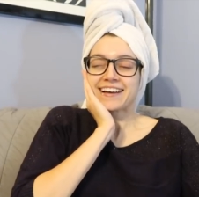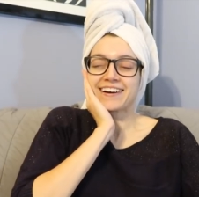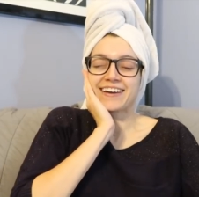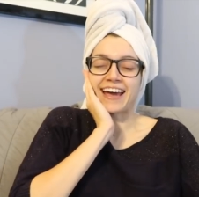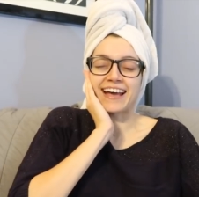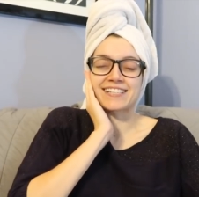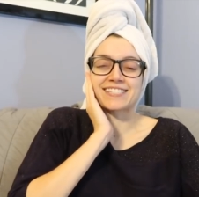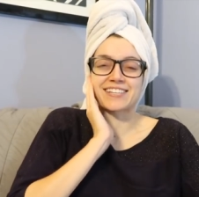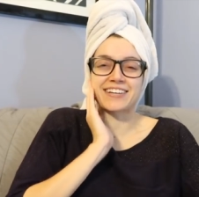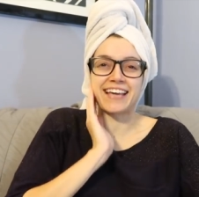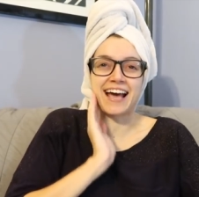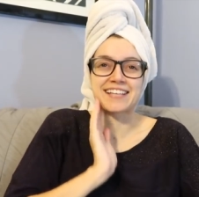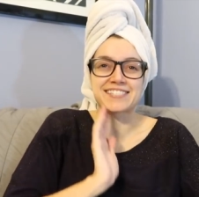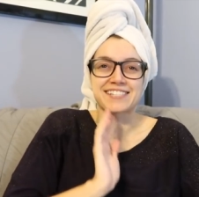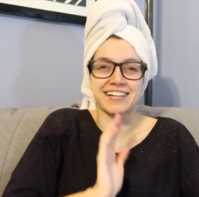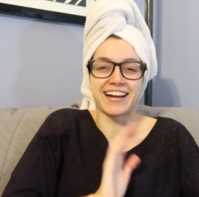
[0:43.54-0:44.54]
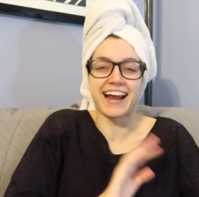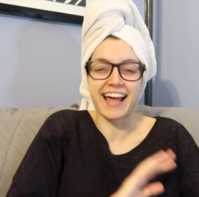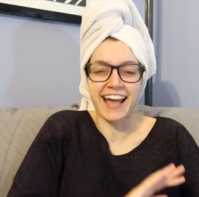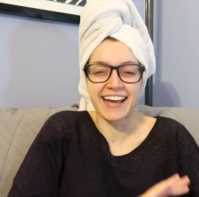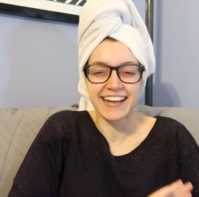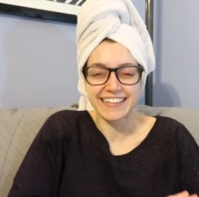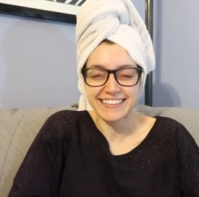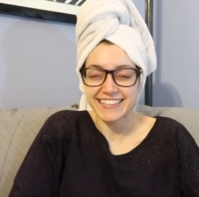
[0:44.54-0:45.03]
Okay, so
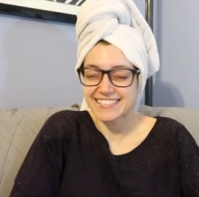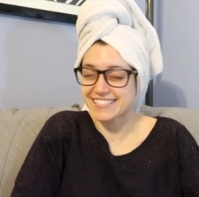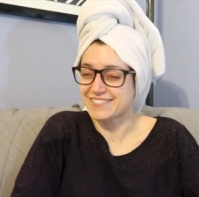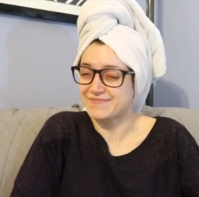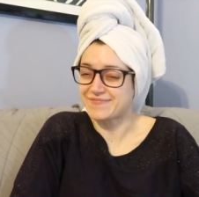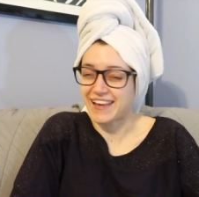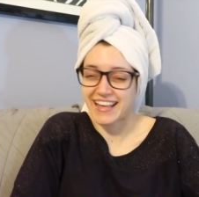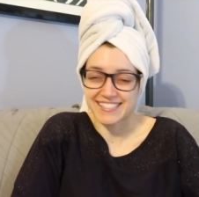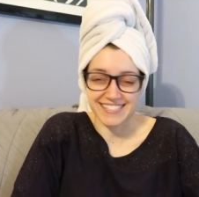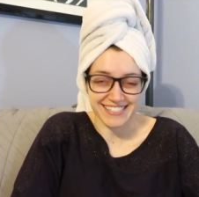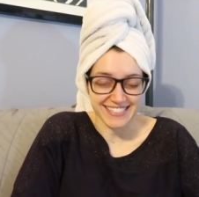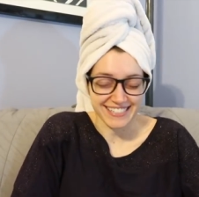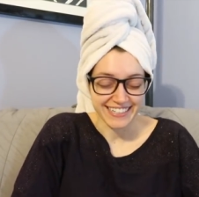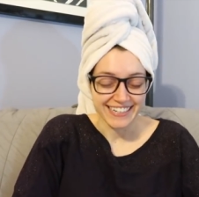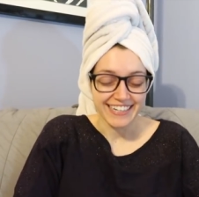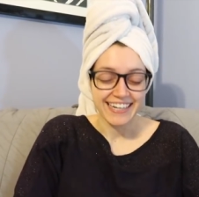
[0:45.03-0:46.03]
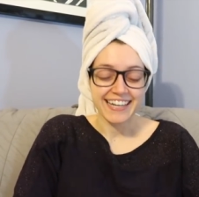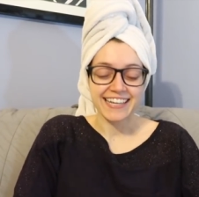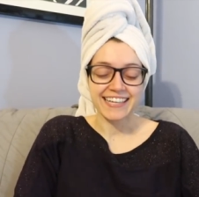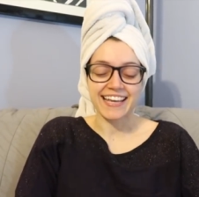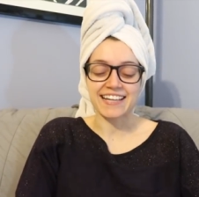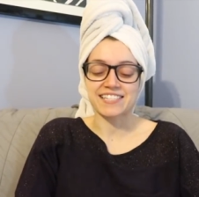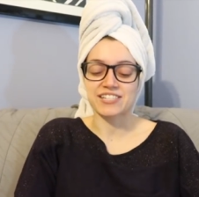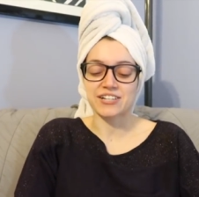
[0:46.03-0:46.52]
yesterday, it's a mess.
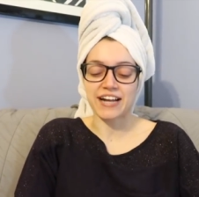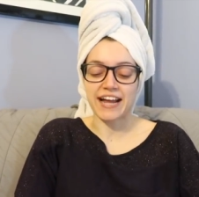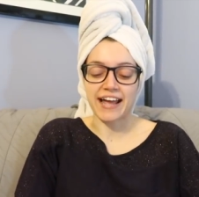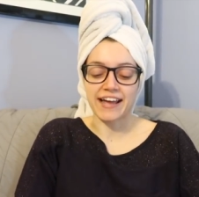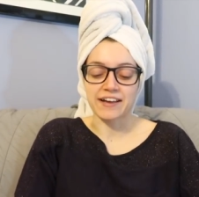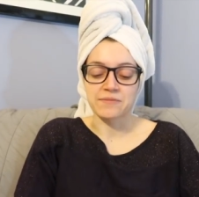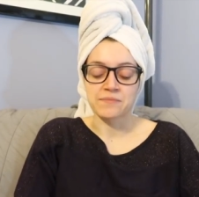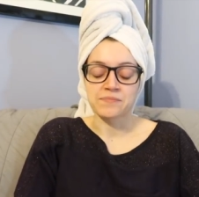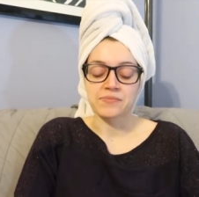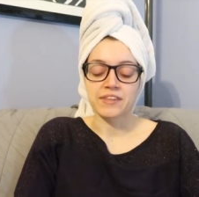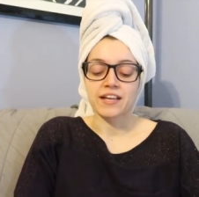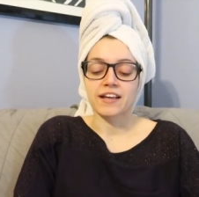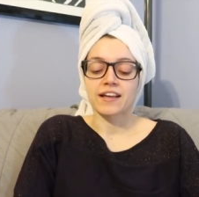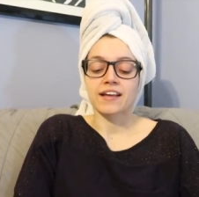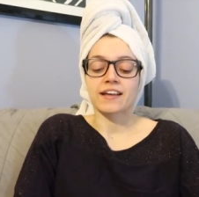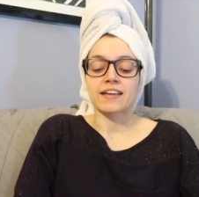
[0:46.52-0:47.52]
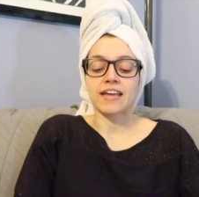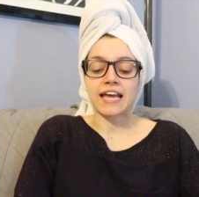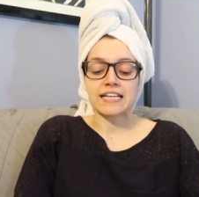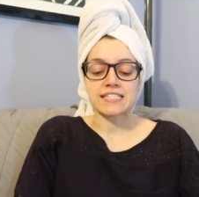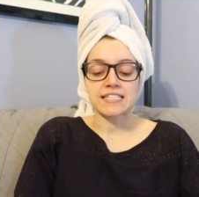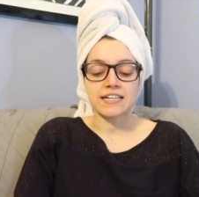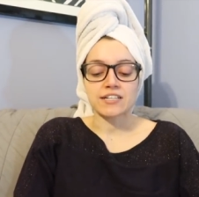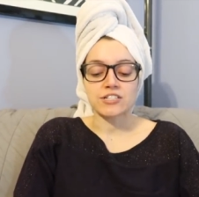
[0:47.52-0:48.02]
Yesterday,
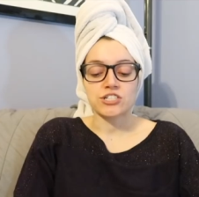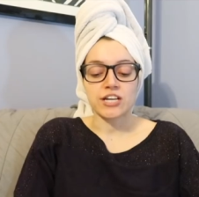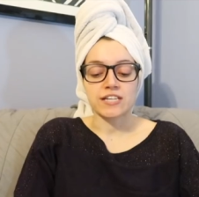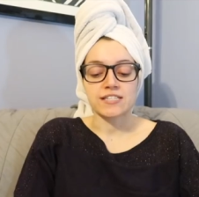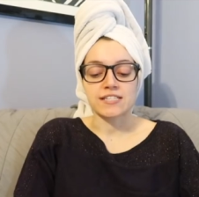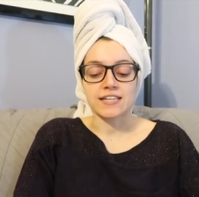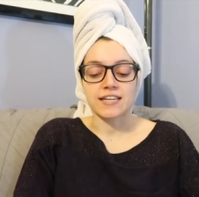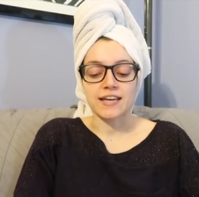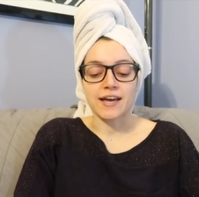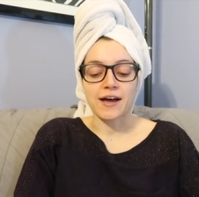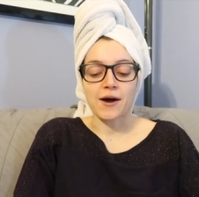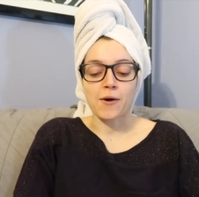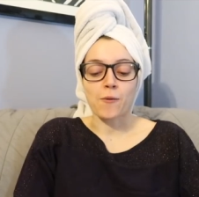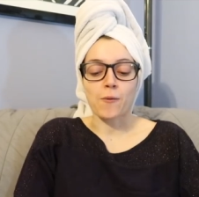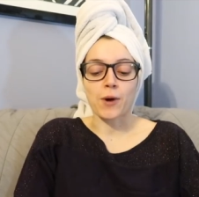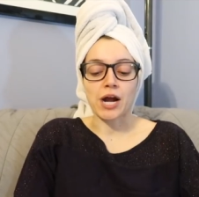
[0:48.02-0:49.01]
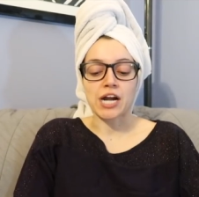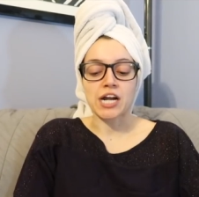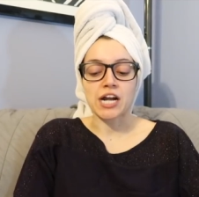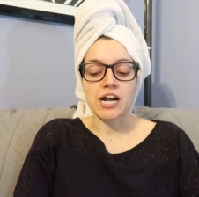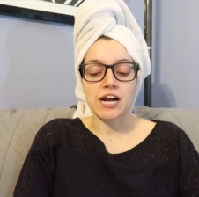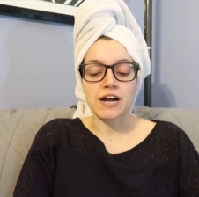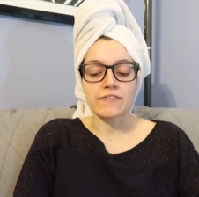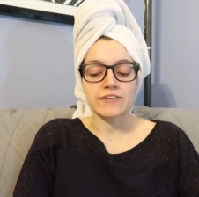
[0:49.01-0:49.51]
Kaycee and JC were
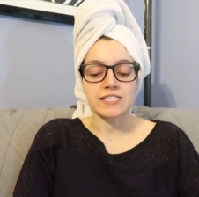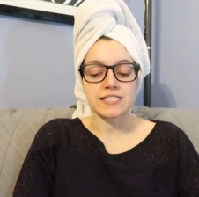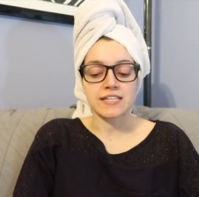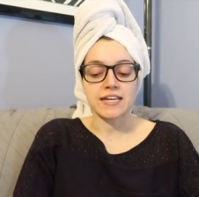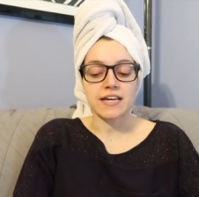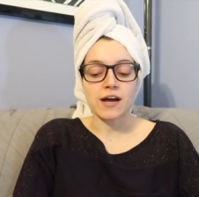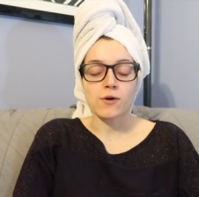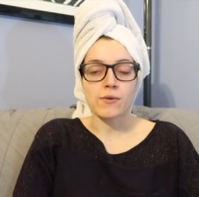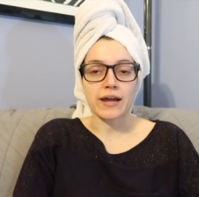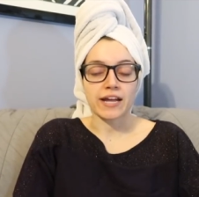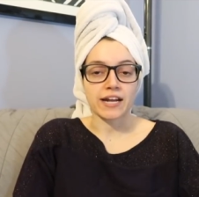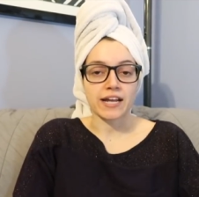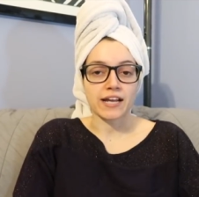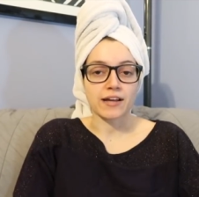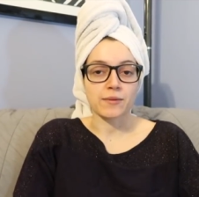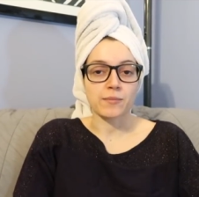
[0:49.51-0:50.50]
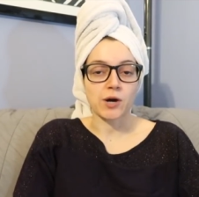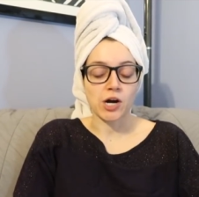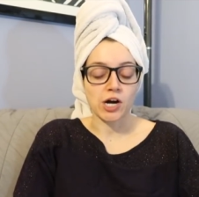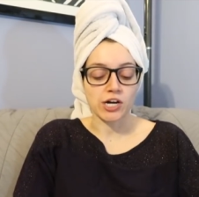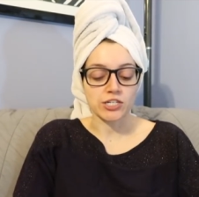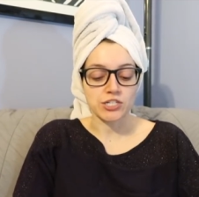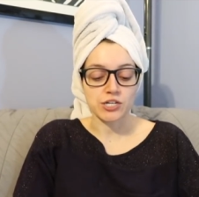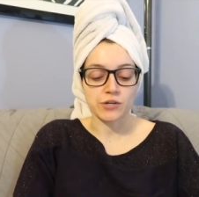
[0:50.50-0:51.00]
nervously awaiting
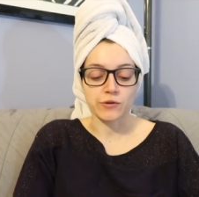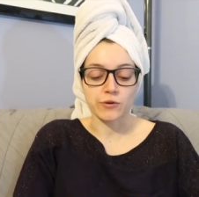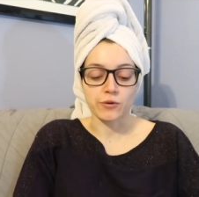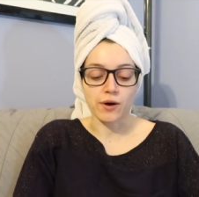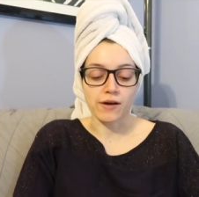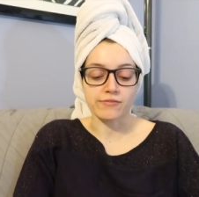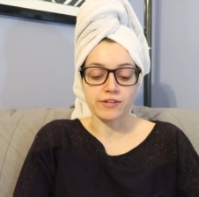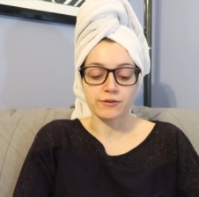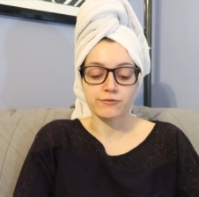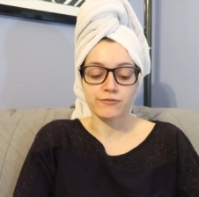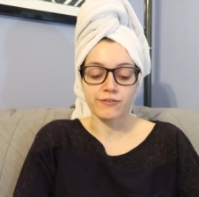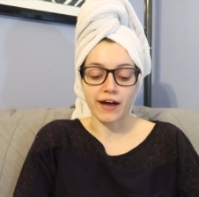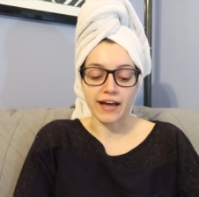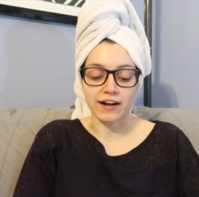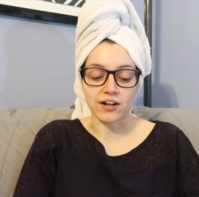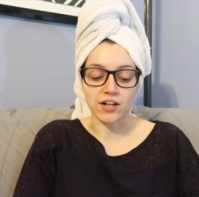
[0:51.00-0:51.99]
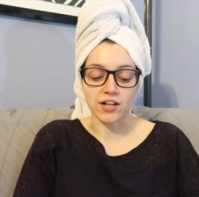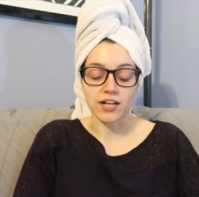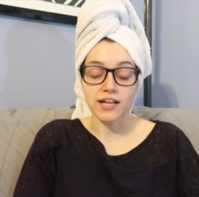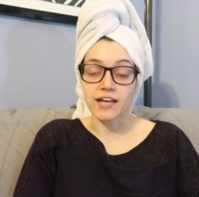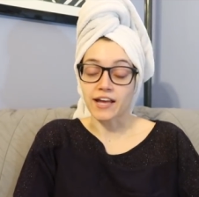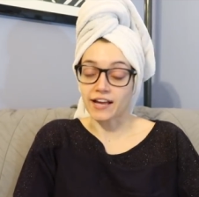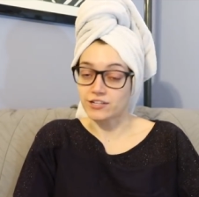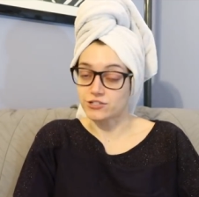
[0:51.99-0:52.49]
part 2 of the final
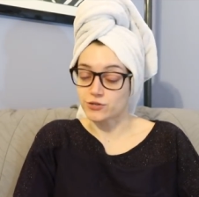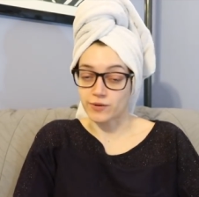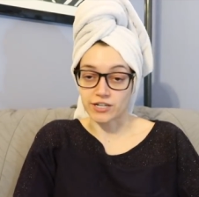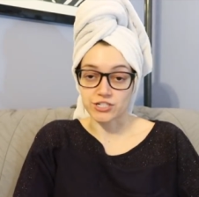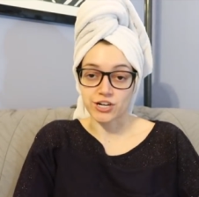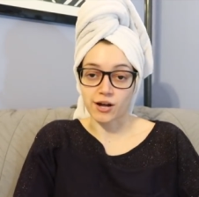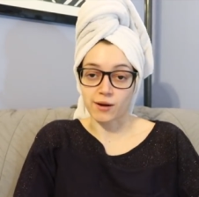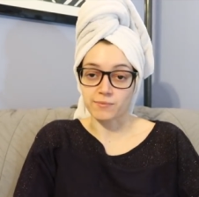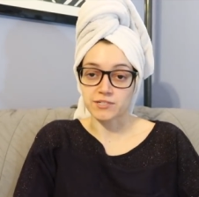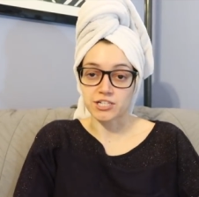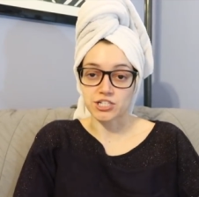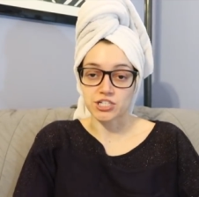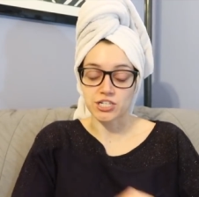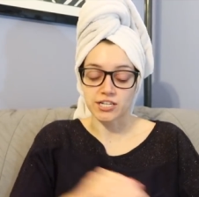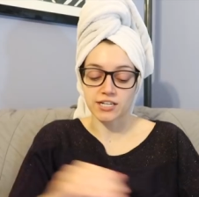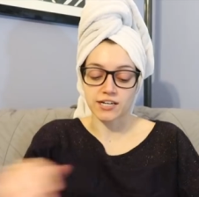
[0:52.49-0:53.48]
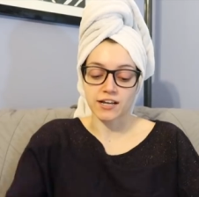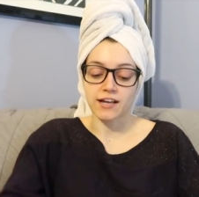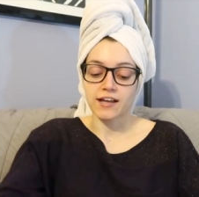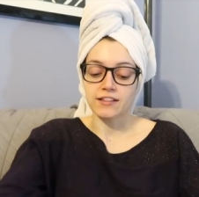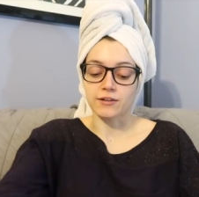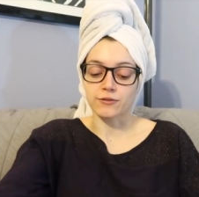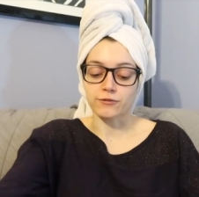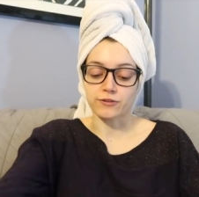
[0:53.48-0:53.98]
HOH competition.
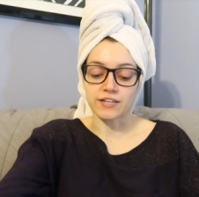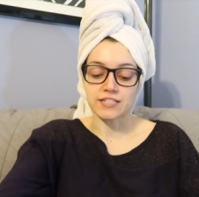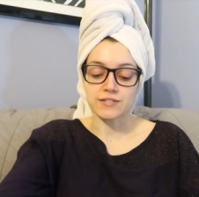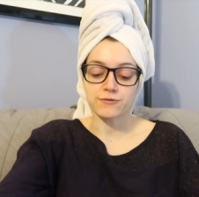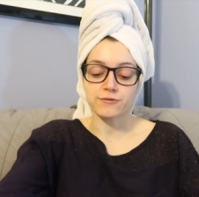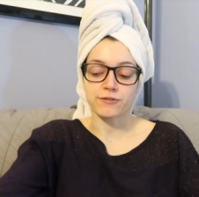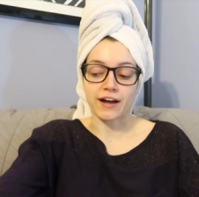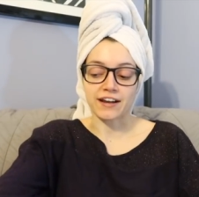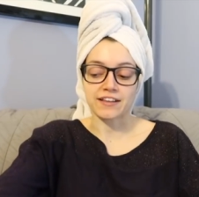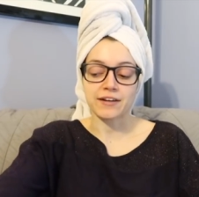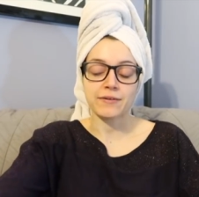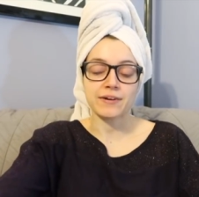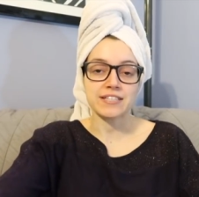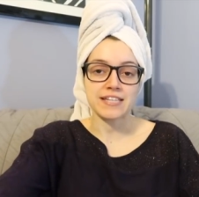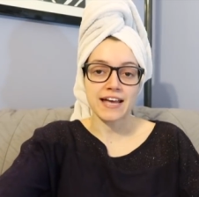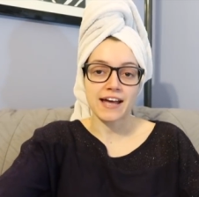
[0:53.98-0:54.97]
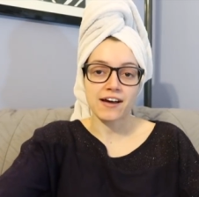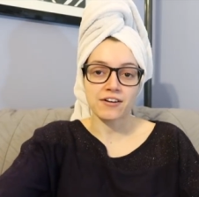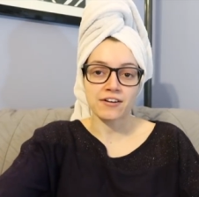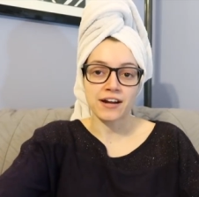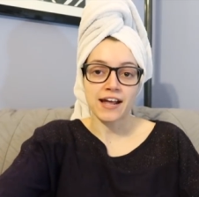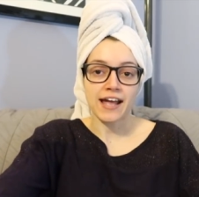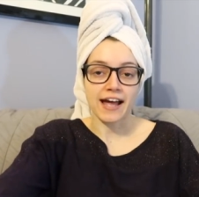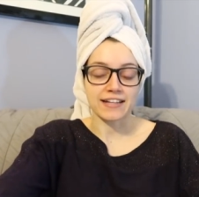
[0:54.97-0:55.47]
The feeds finally went
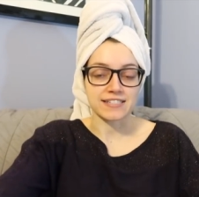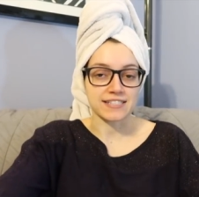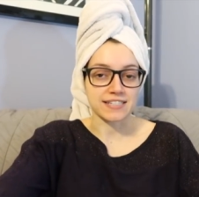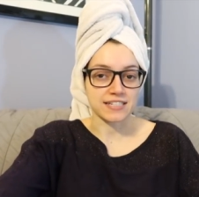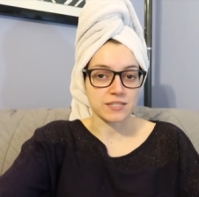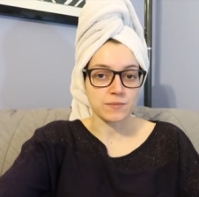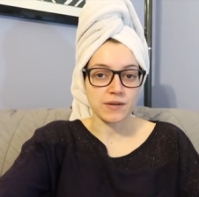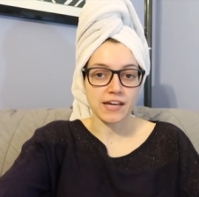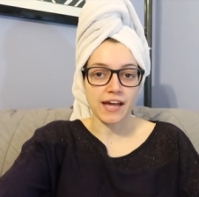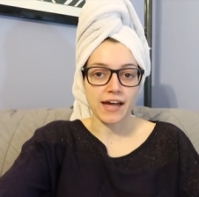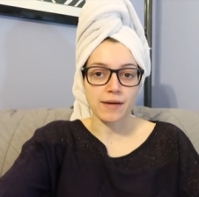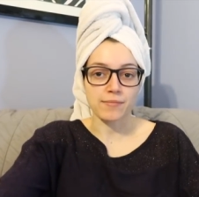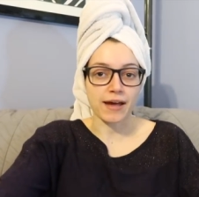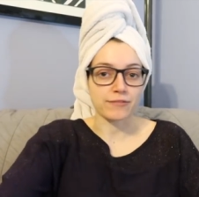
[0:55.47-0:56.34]
down at 6 p.m.